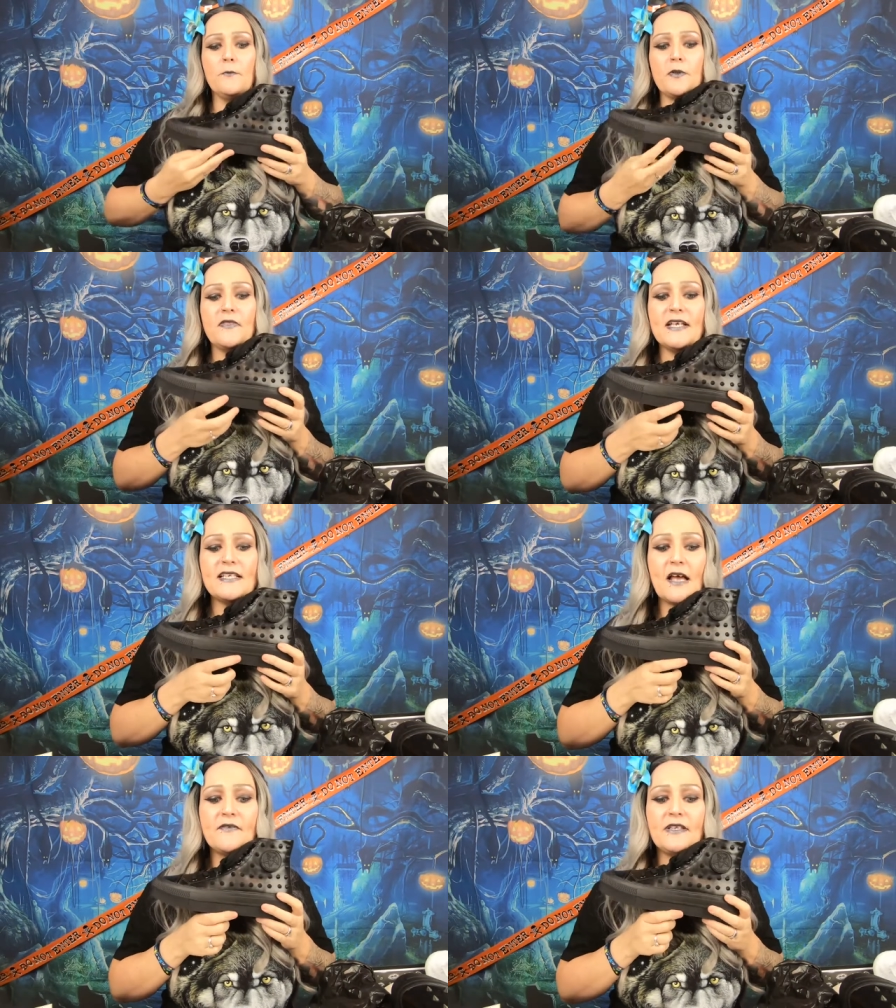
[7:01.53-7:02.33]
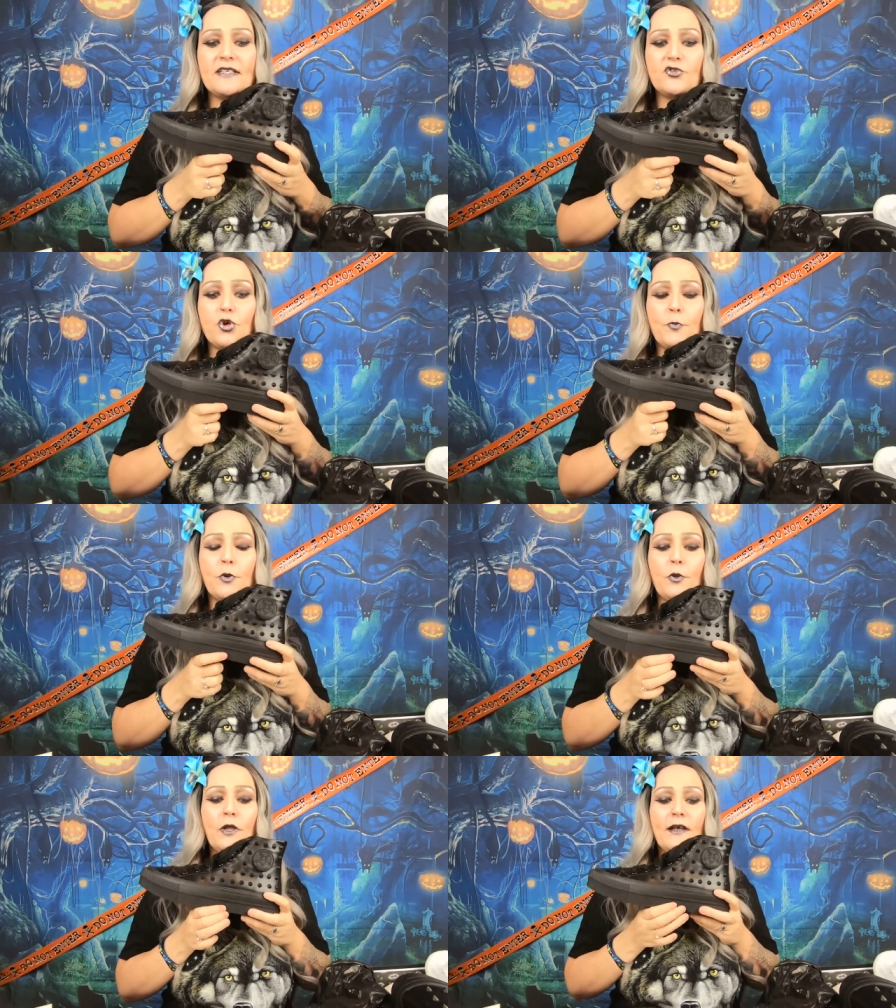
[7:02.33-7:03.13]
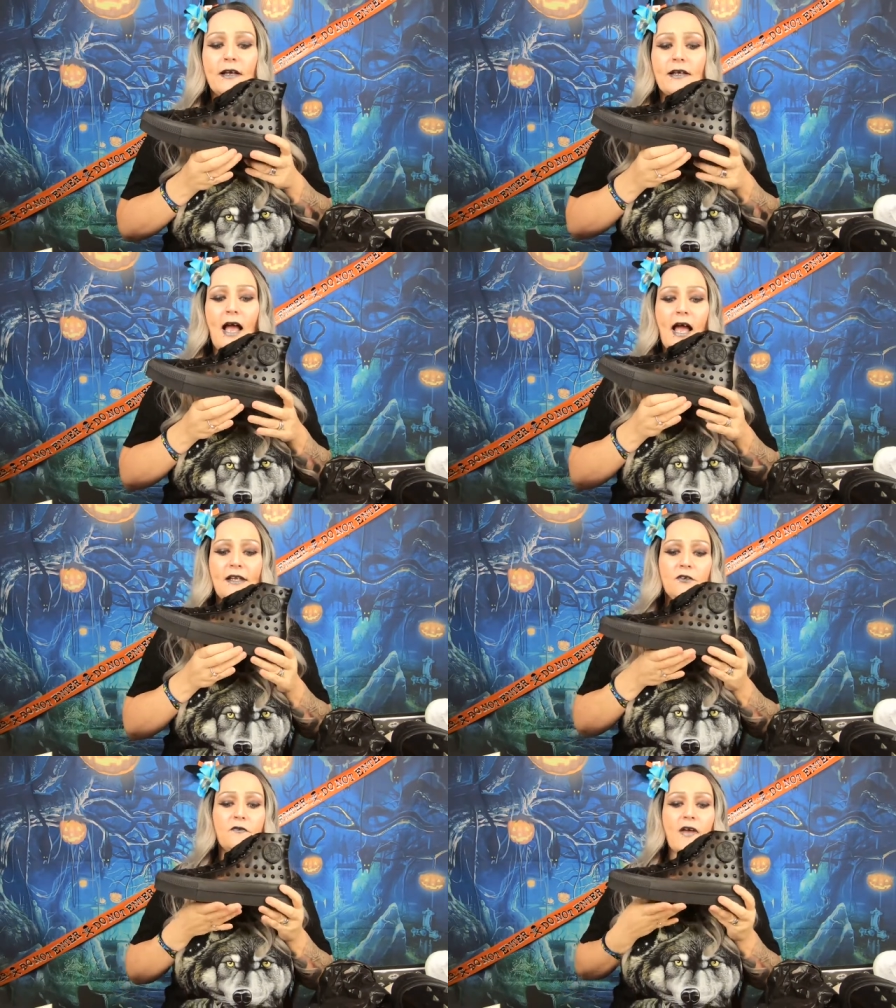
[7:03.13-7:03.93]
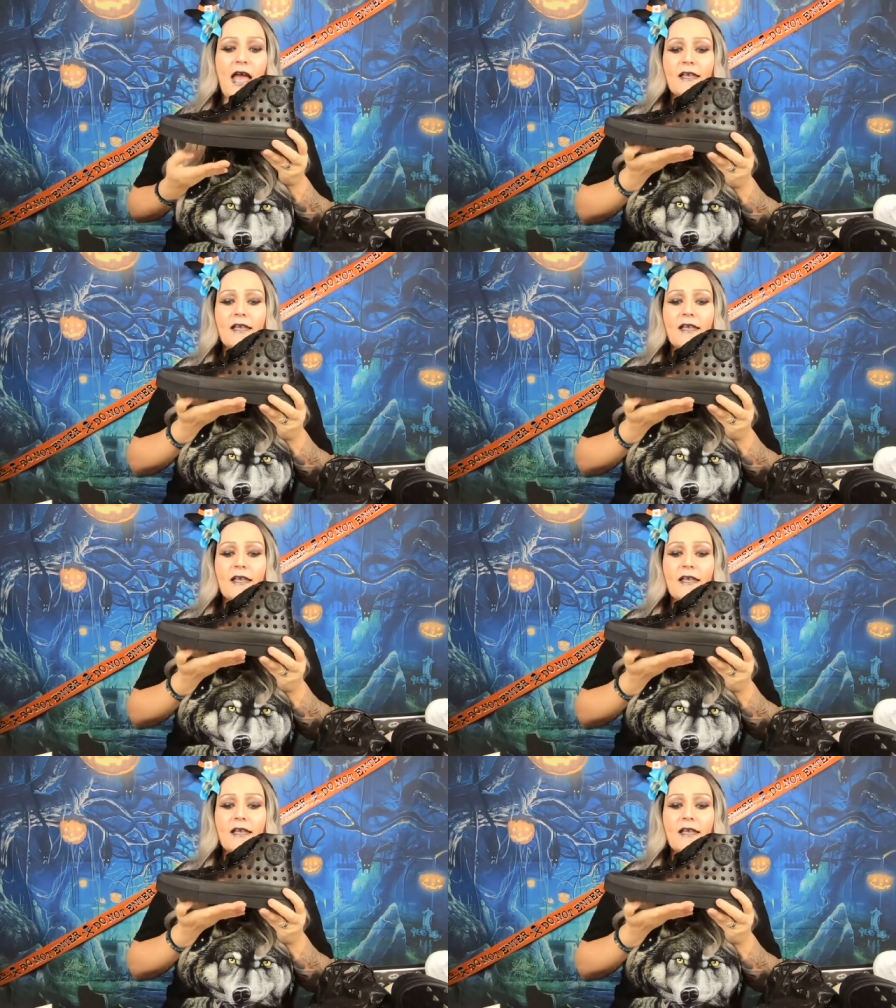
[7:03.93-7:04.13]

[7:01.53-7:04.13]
But this having this double kind of